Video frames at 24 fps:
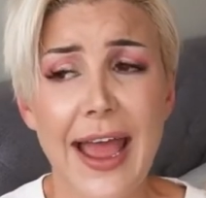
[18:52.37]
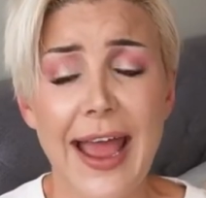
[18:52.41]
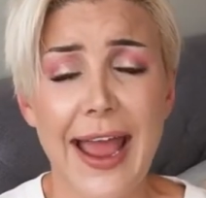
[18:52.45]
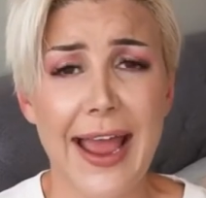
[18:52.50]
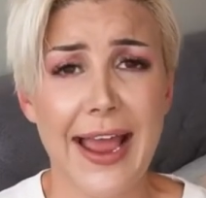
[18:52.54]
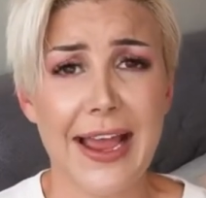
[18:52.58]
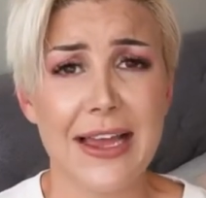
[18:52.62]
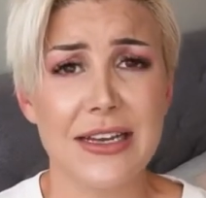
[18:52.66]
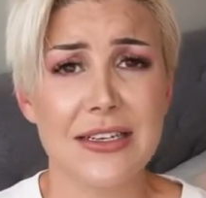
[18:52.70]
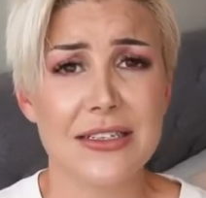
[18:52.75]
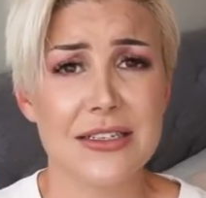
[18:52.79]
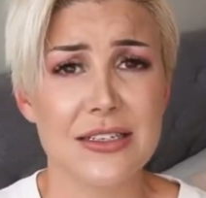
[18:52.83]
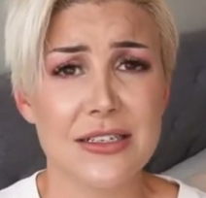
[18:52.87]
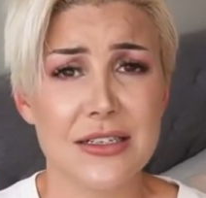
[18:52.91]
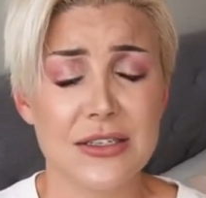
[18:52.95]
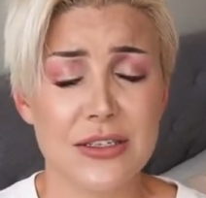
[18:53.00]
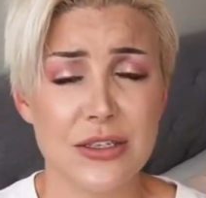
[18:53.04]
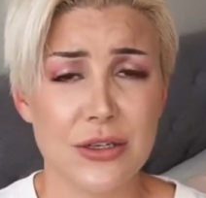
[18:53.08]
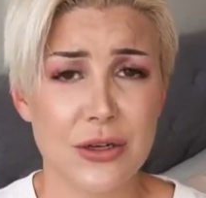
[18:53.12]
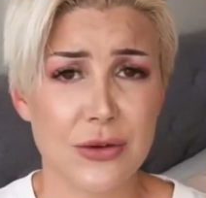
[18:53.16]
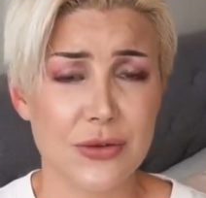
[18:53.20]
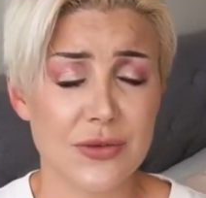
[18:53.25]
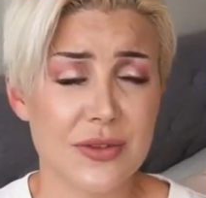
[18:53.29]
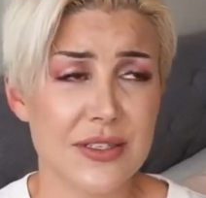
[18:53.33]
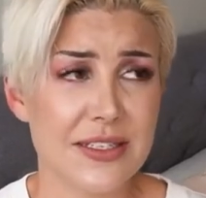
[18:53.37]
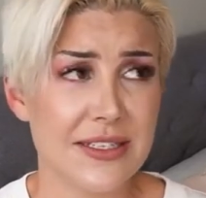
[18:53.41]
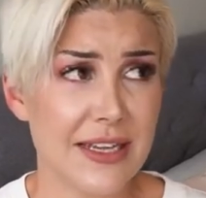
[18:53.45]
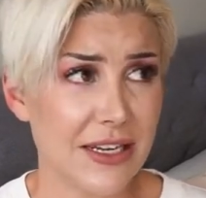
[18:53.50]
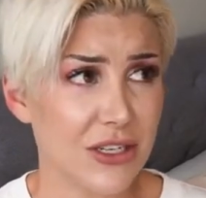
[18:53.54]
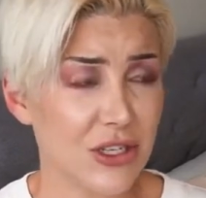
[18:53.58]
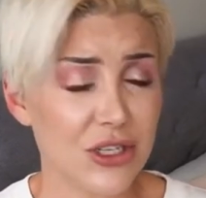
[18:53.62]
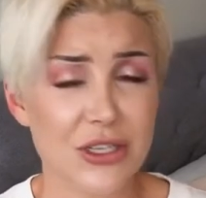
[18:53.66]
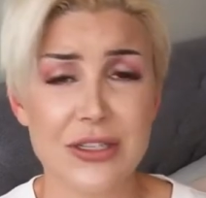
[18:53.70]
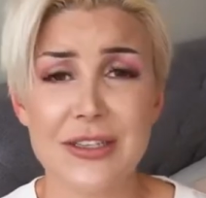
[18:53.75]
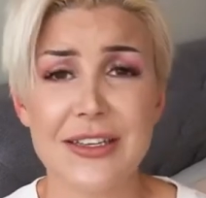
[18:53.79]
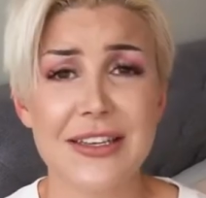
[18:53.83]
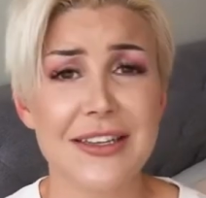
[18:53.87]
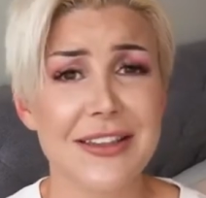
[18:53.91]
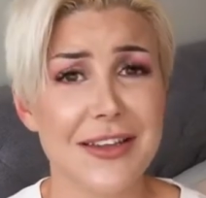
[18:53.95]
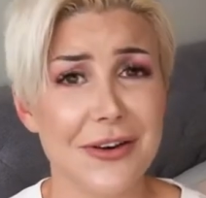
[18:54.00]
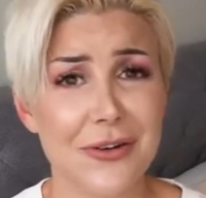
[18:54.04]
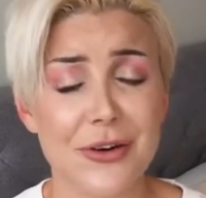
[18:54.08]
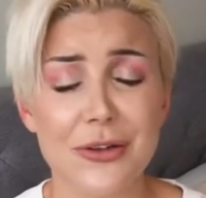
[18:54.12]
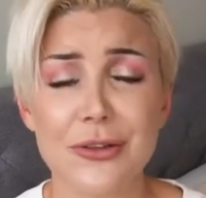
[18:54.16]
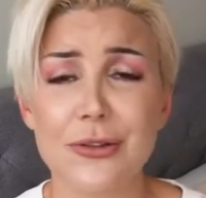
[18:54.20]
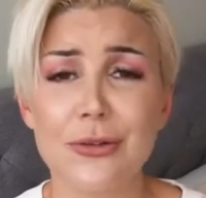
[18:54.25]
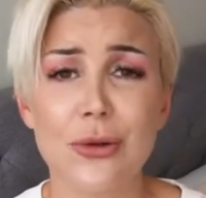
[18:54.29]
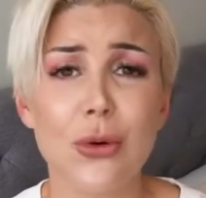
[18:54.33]
And, you know, sexually,
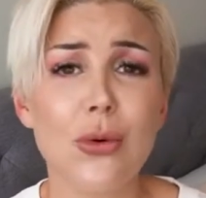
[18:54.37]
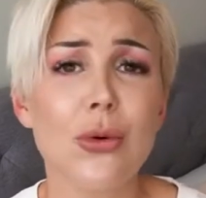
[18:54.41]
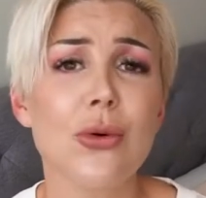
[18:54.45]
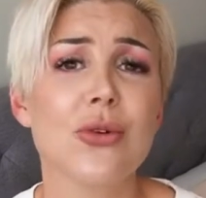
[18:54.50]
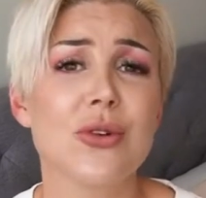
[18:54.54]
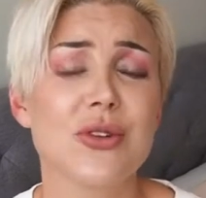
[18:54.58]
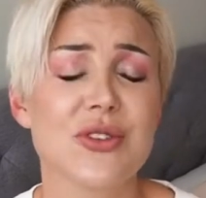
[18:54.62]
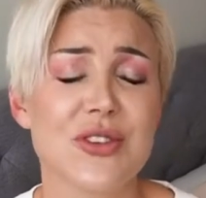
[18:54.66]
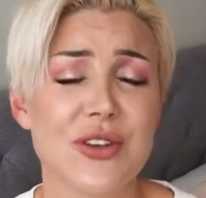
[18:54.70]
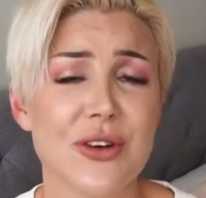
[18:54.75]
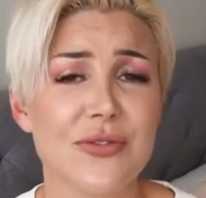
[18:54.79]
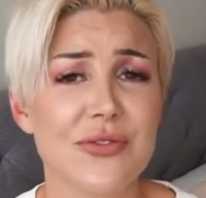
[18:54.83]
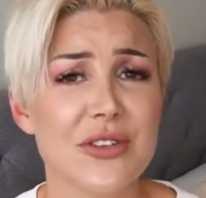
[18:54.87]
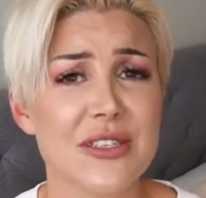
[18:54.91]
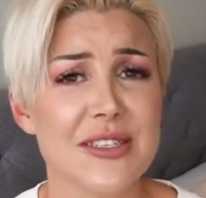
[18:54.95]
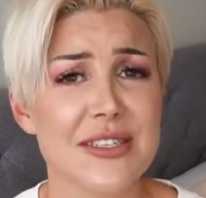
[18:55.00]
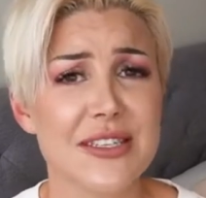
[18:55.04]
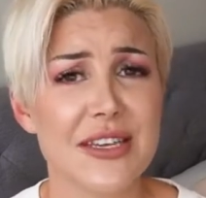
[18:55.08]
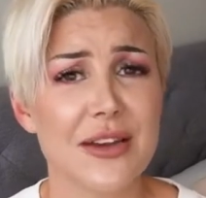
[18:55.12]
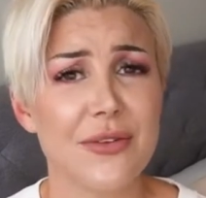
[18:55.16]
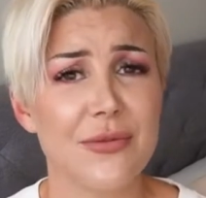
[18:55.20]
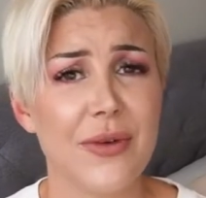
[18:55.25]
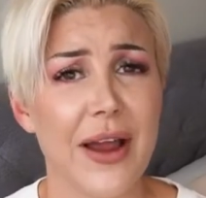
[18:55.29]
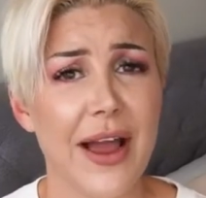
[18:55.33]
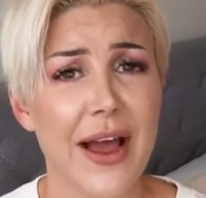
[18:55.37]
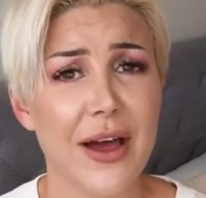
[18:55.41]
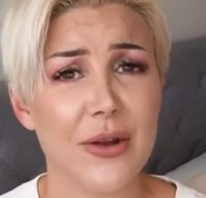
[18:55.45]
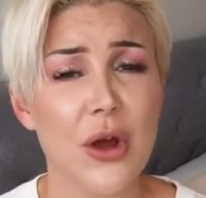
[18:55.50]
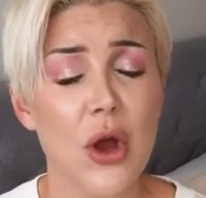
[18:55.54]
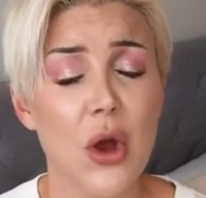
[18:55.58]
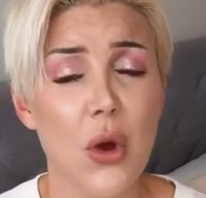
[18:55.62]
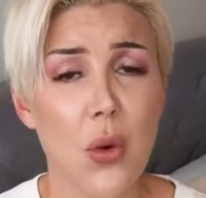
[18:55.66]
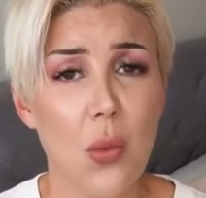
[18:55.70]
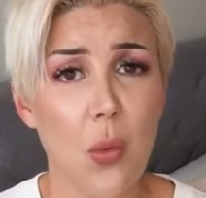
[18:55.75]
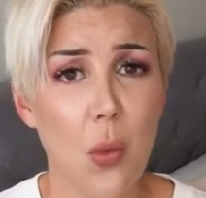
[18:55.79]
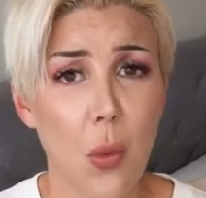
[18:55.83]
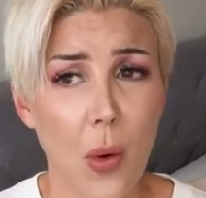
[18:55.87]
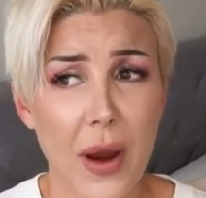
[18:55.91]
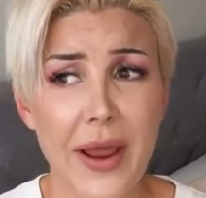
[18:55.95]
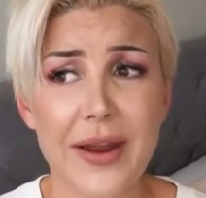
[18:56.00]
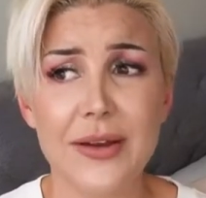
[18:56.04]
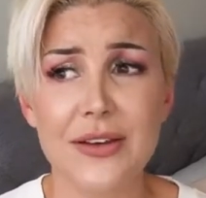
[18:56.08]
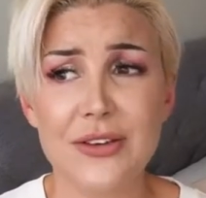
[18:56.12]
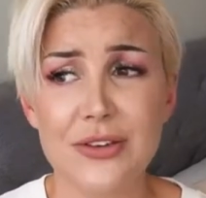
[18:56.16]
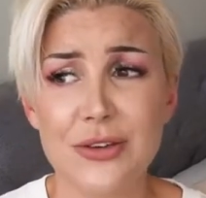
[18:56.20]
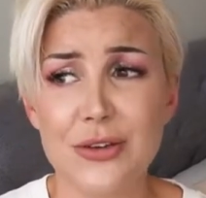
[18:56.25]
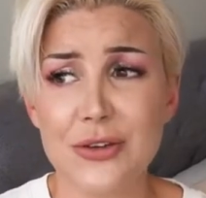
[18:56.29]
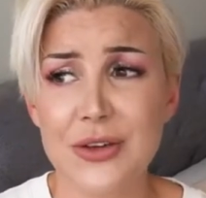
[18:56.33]
there are laws obviously around
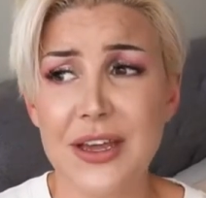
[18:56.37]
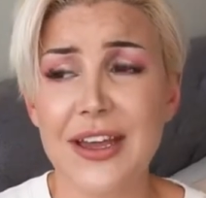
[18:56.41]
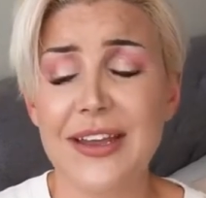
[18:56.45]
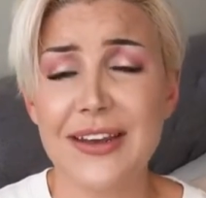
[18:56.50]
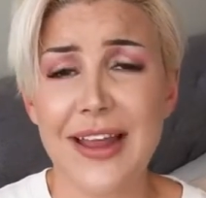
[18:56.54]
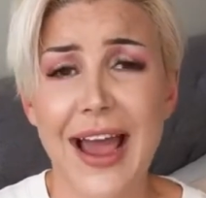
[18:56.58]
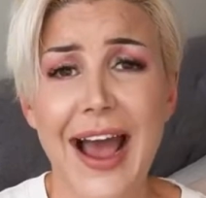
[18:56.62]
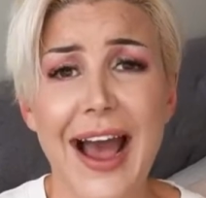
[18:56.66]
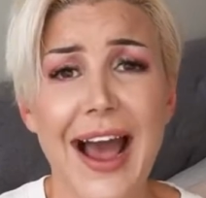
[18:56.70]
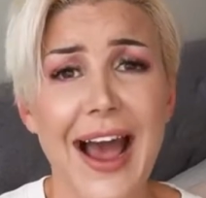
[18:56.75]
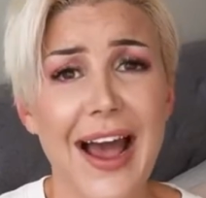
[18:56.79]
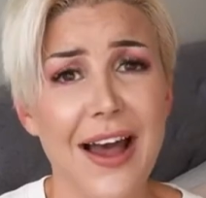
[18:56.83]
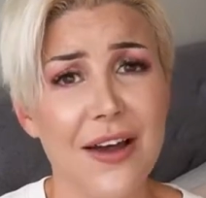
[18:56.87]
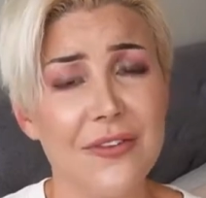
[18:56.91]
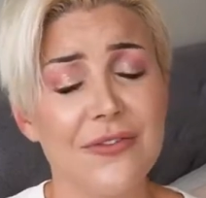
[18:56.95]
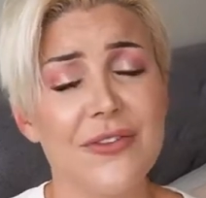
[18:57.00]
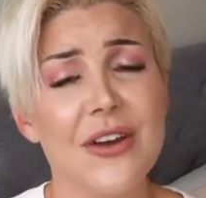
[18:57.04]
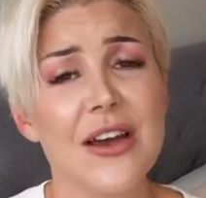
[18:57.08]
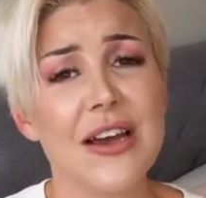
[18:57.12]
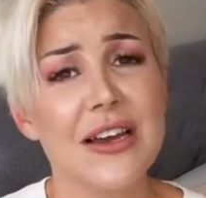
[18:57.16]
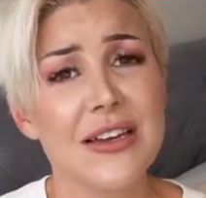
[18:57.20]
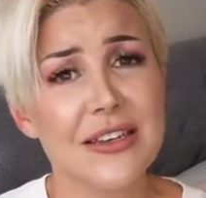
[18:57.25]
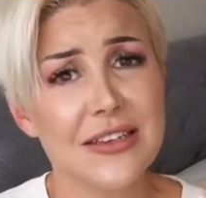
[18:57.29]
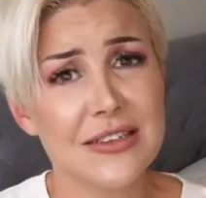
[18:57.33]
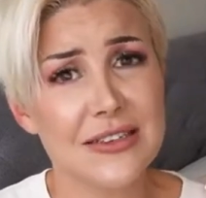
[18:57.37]
when you can have